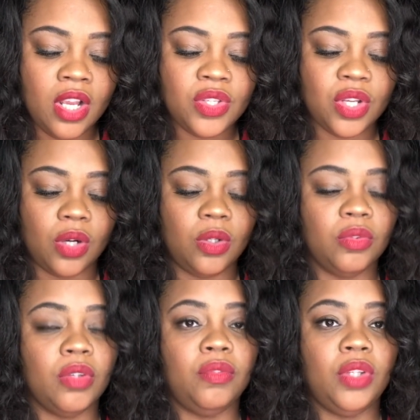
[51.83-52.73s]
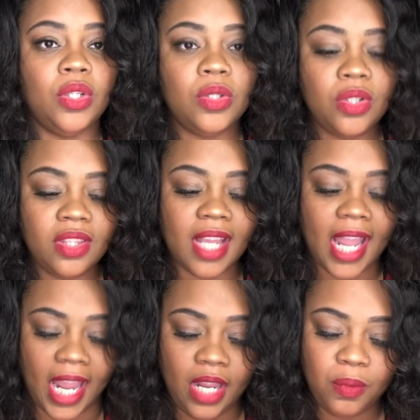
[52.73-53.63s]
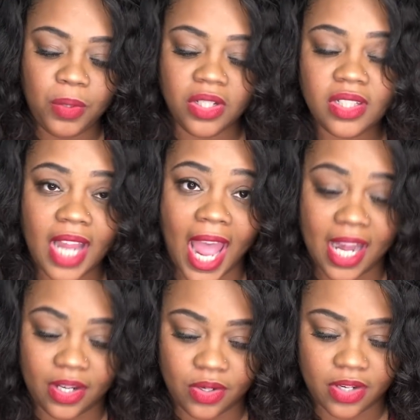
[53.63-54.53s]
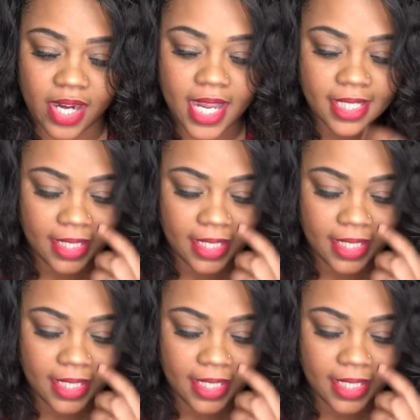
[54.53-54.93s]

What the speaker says: So review the 8 wheel categories.